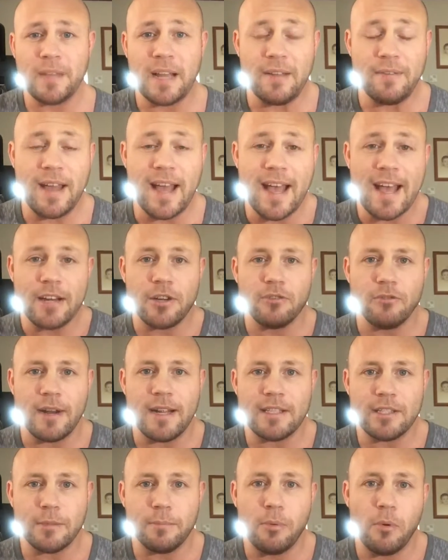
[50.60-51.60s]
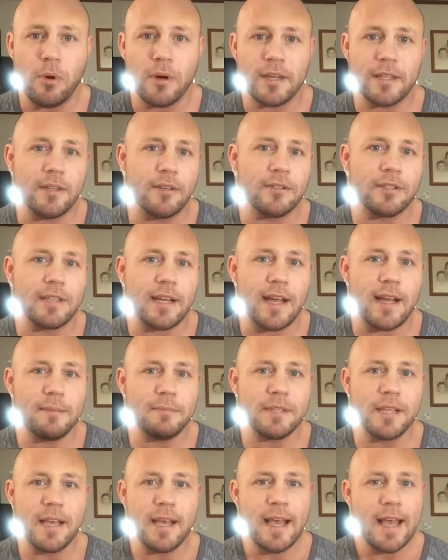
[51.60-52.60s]
I've had great support at those
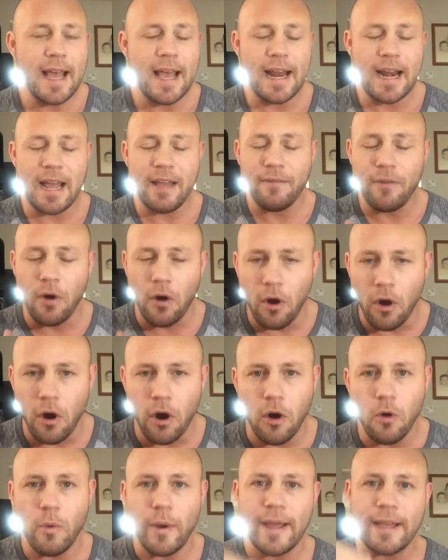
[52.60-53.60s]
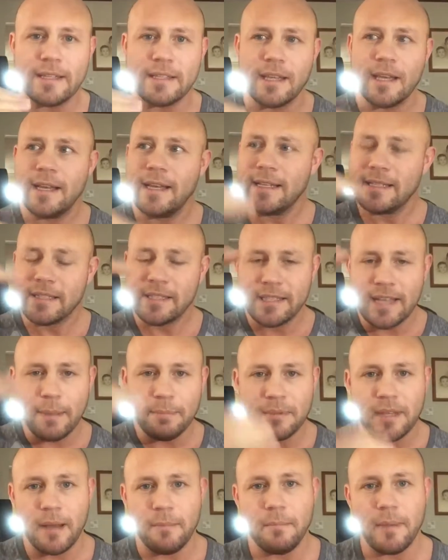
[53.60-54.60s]
times, and I've always
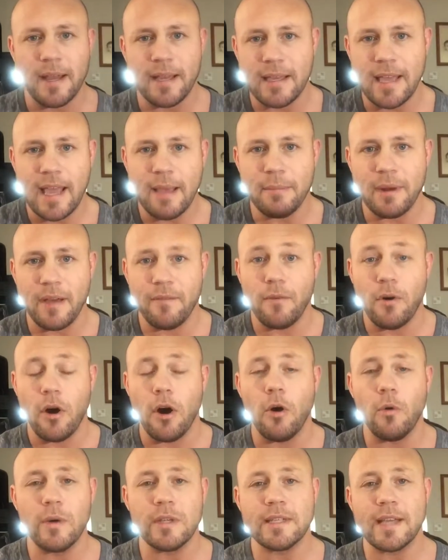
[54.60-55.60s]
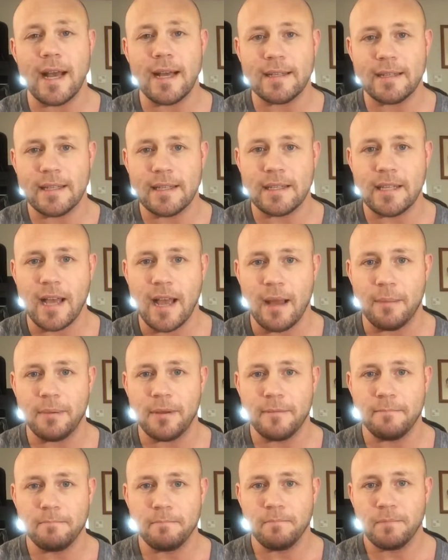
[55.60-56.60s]
stepped up my game and I've always gotten to the top.
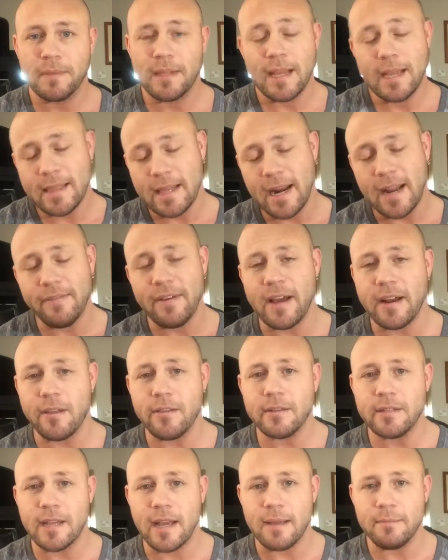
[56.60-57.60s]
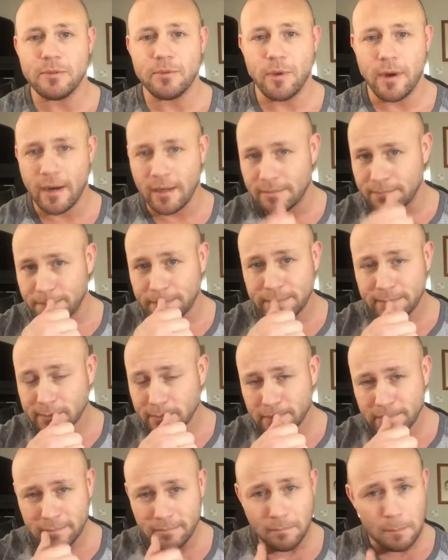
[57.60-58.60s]
And then I've had other times where
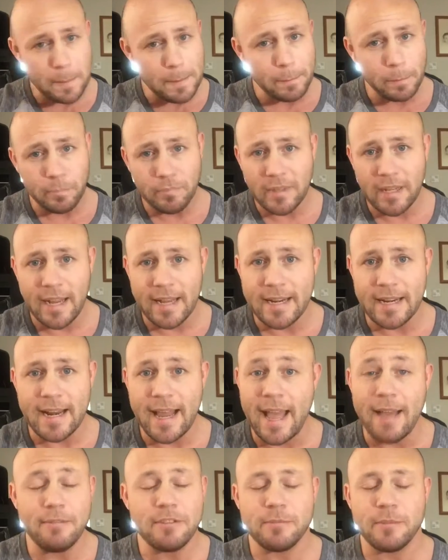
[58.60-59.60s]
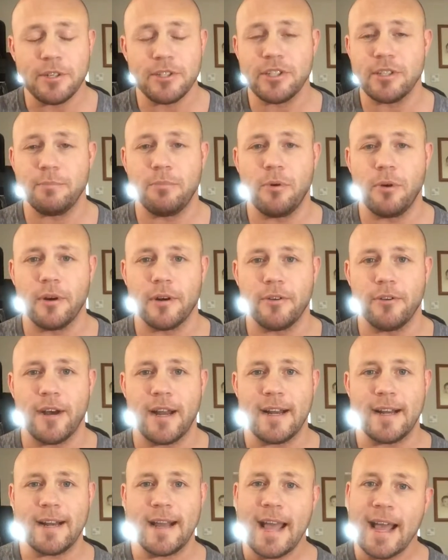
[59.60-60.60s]
I didn't have as much support, or
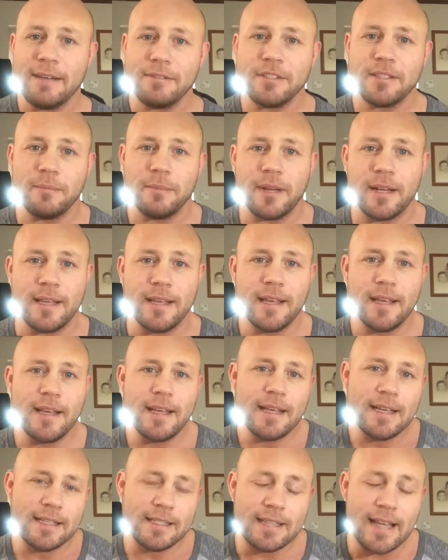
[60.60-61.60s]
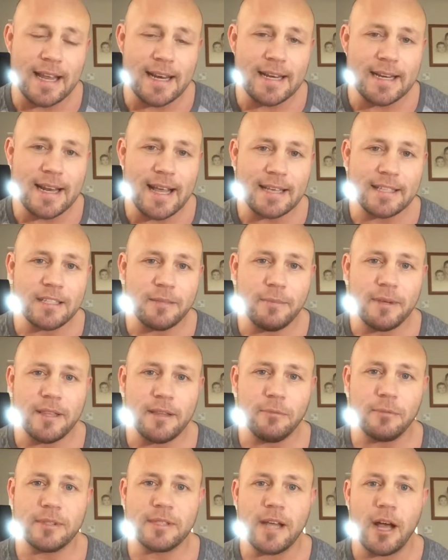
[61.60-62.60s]
I didn't have somebody standing next to me
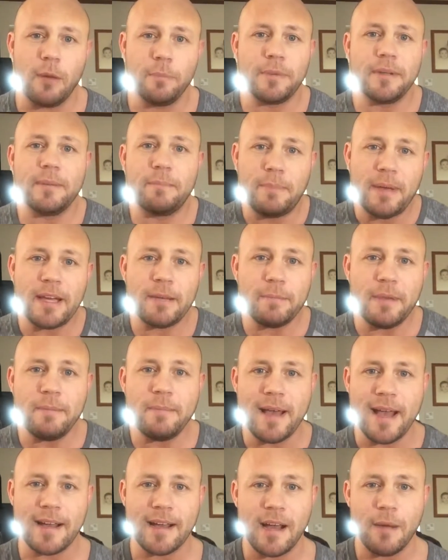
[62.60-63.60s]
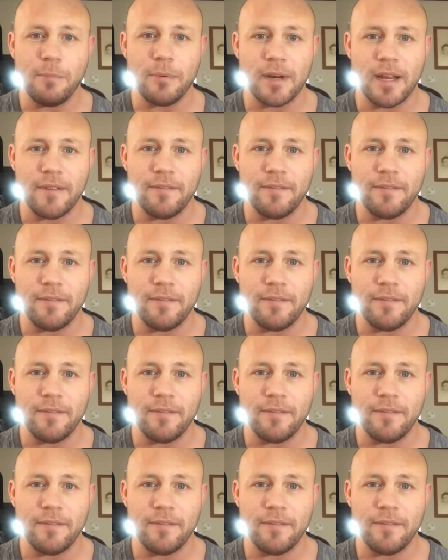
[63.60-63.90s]
that was helping to pick me back up when